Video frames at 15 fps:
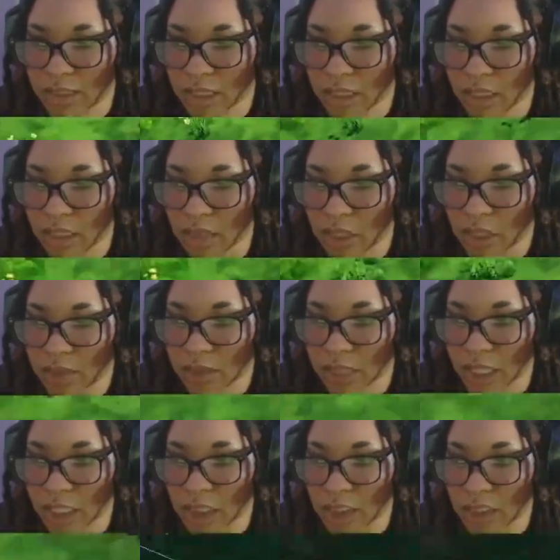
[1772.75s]
they can come
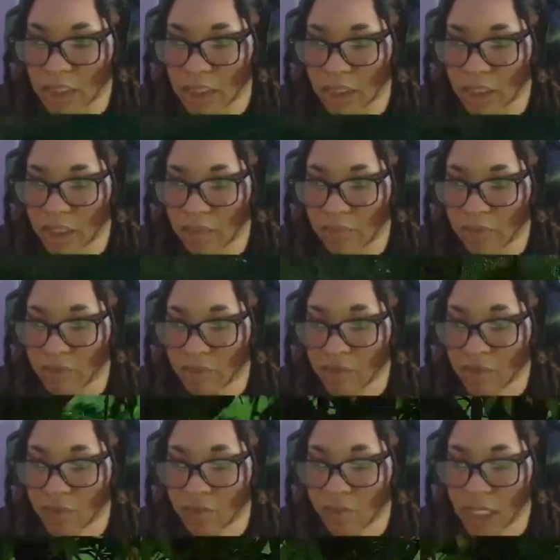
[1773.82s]
outside and eat even if
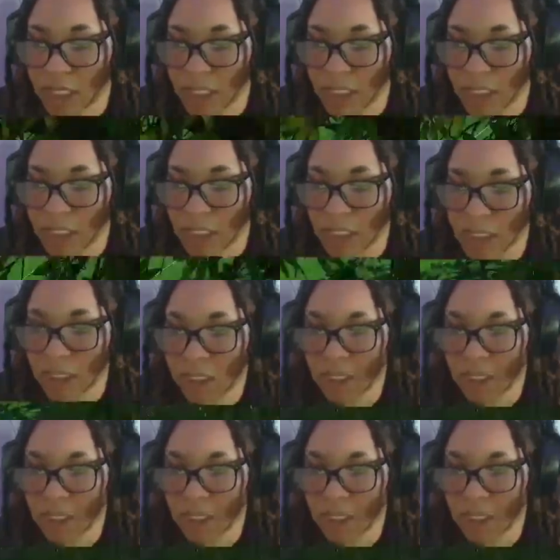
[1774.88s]
it's raining.